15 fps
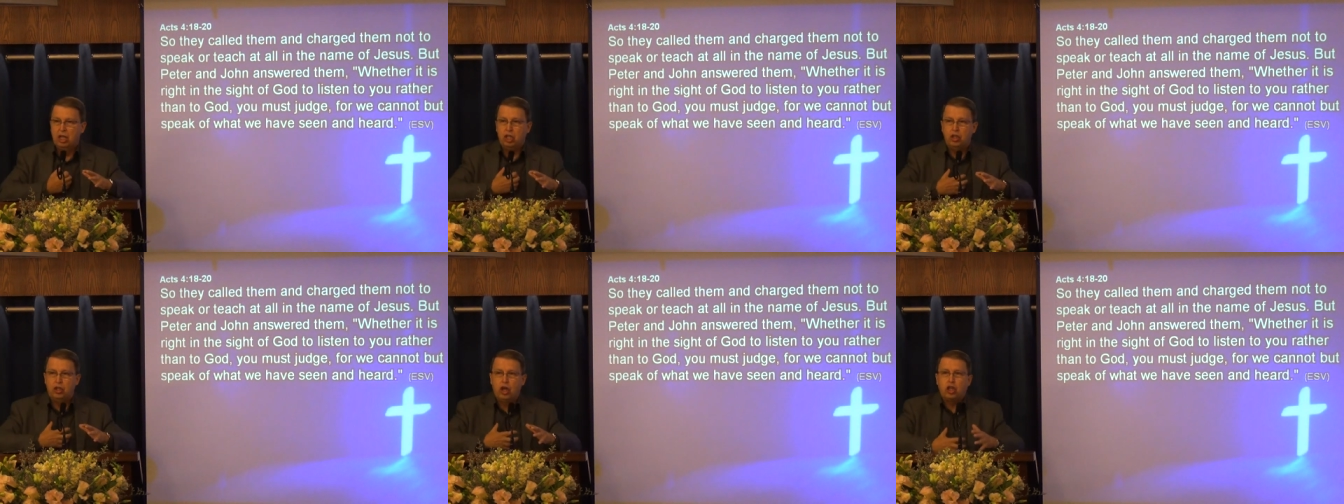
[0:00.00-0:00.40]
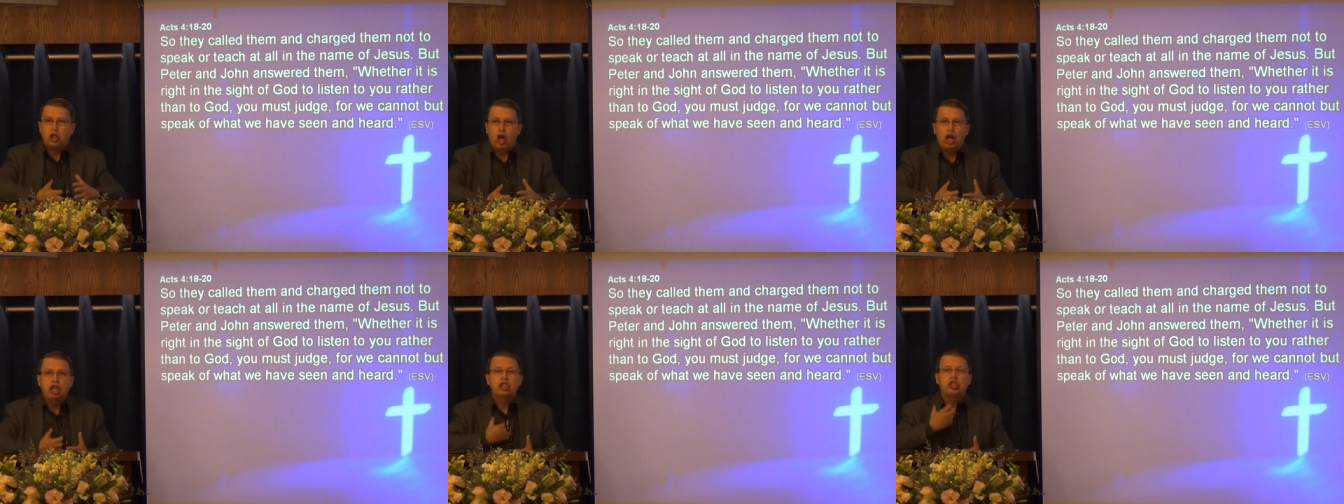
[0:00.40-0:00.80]
the
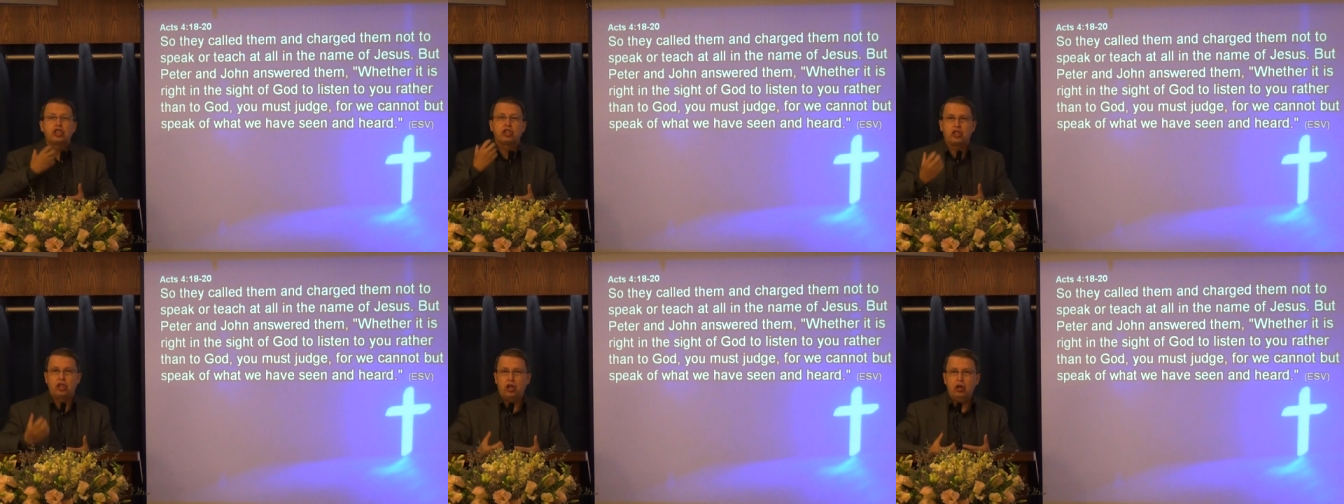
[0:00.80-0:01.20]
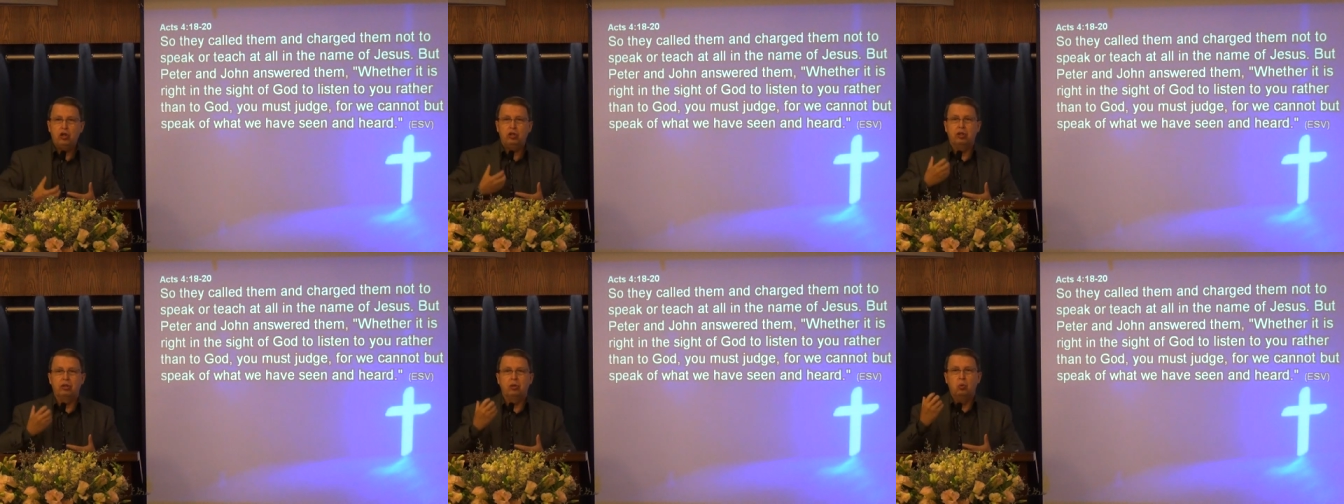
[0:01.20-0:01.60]

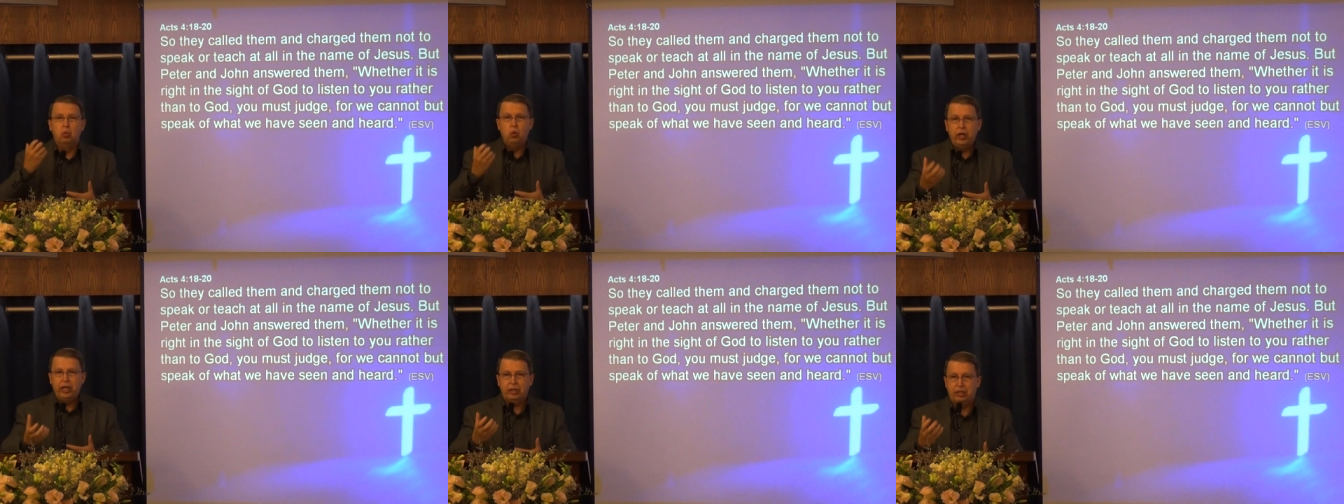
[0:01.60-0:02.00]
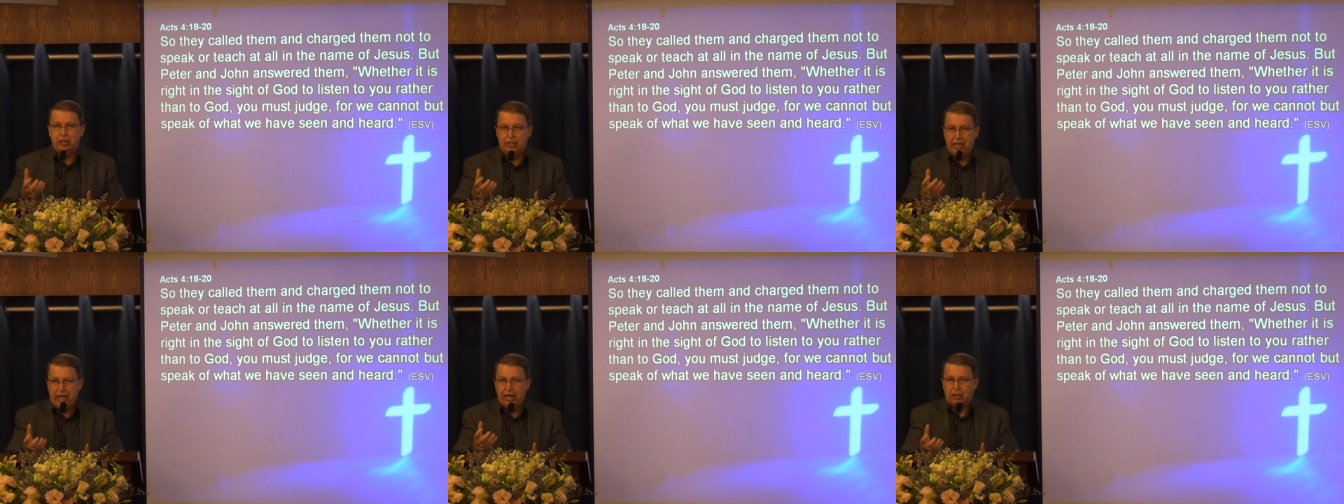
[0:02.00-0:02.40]
concern with
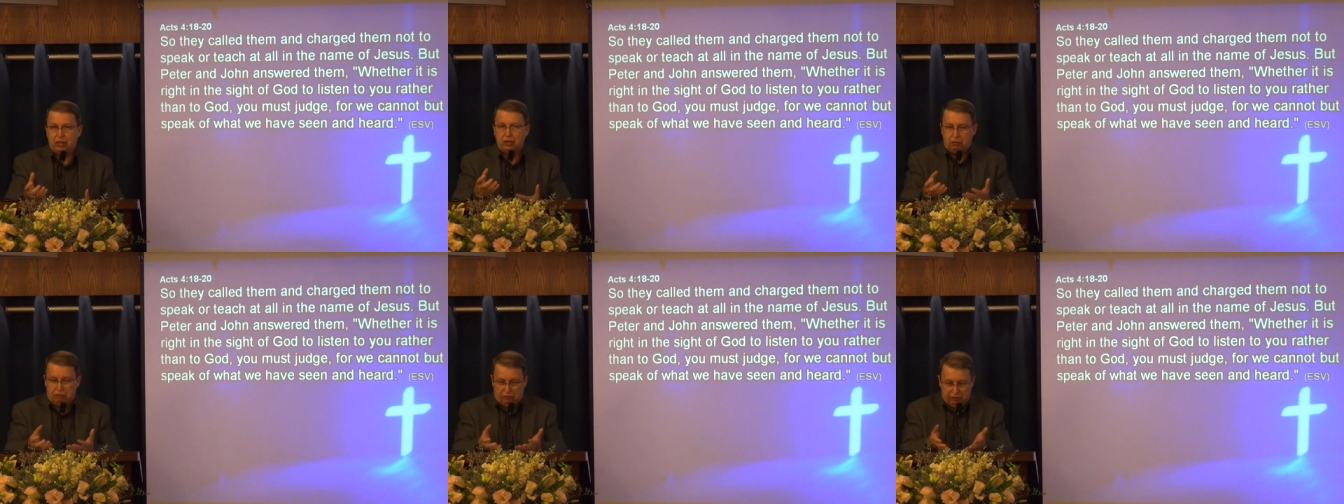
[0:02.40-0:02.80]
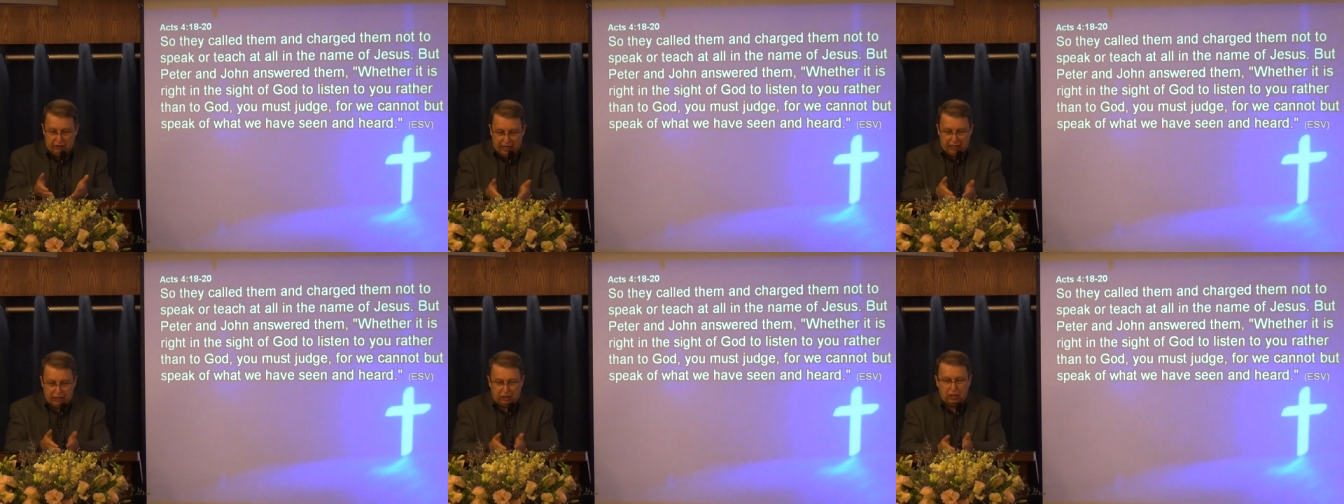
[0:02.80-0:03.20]
that
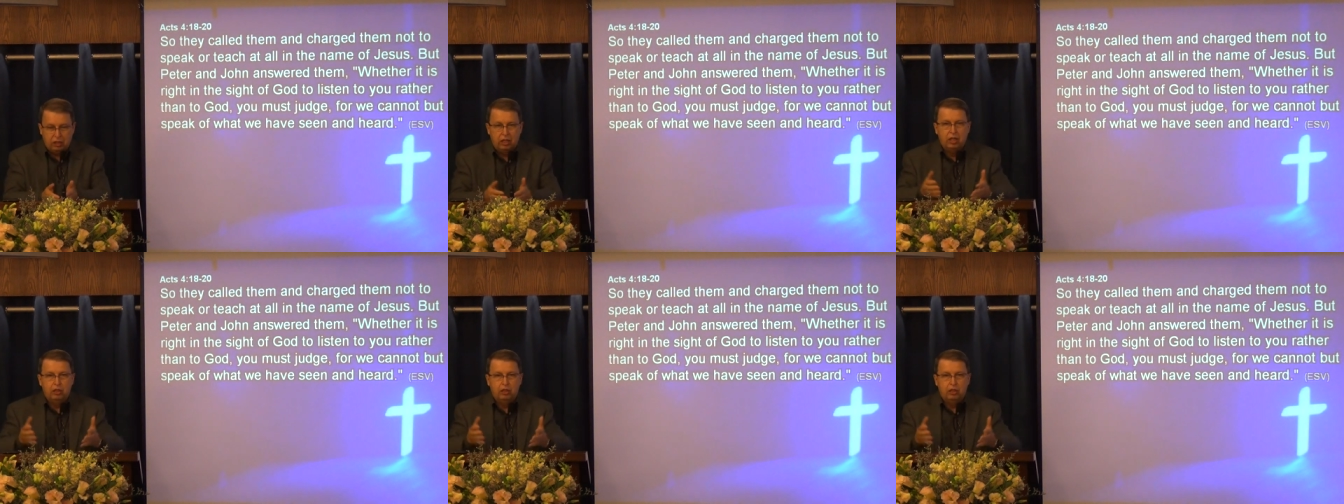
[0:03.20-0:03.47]
fact,